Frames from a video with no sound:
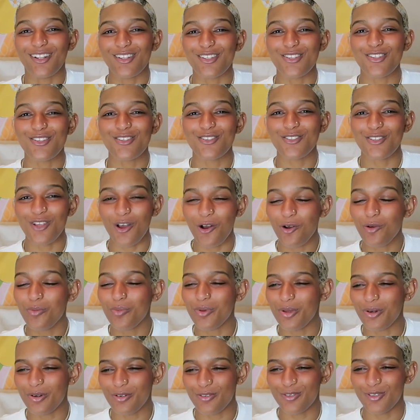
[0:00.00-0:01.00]
is so
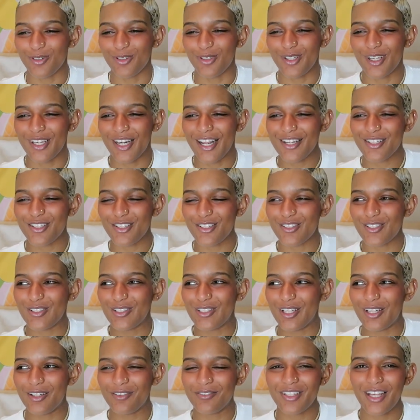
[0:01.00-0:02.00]
beautiful, and I just
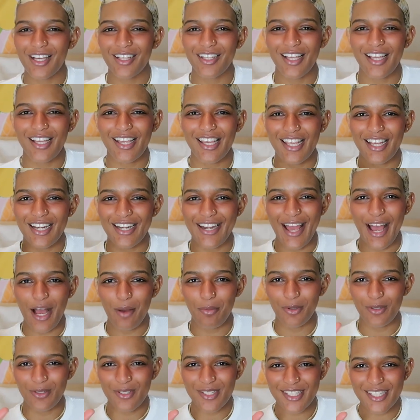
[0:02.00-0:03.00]
love that like
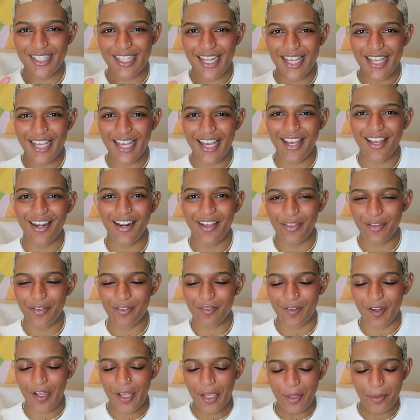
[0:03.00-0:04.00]
enamel snake head on the
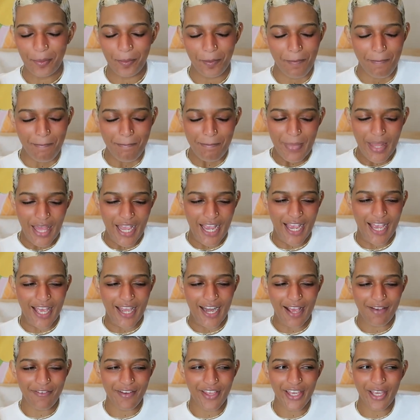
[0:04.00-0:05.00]
front.
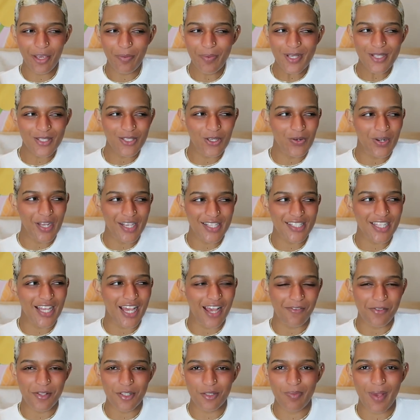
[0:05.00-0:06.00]
And I feel like it'd be so nice to
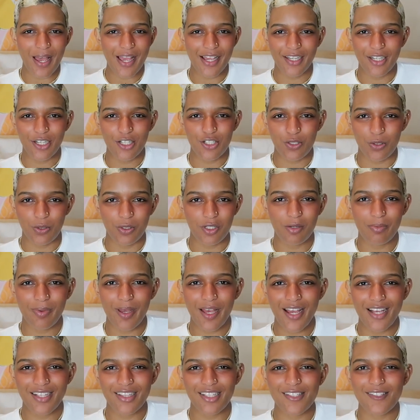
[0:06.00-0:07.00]
have this bag in a shoulder
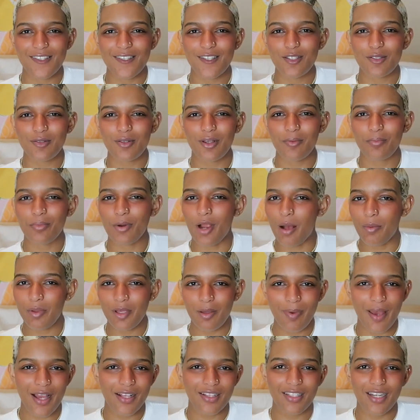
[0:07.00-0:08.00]
bag. This is probably
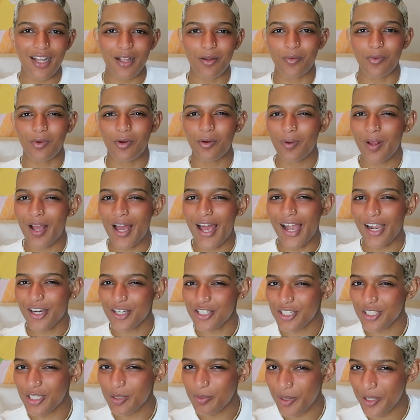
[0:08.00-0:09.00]
a bag that I won't
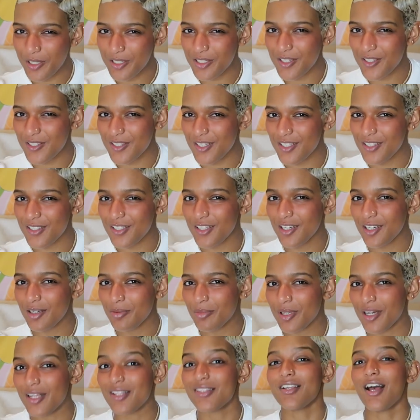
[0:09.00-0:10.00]
actually purchase this year,
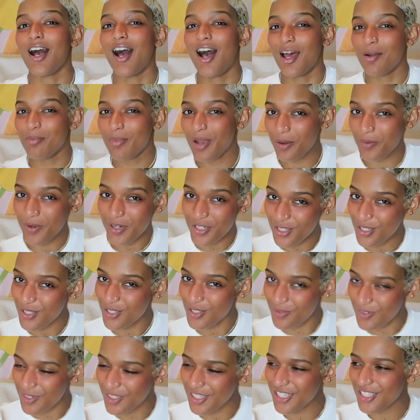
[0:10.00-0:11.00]
but it's on my wish
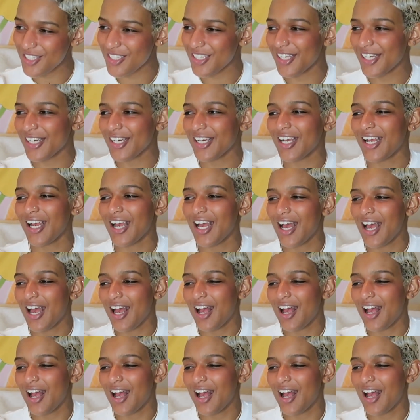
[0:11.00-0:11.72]
list for this year.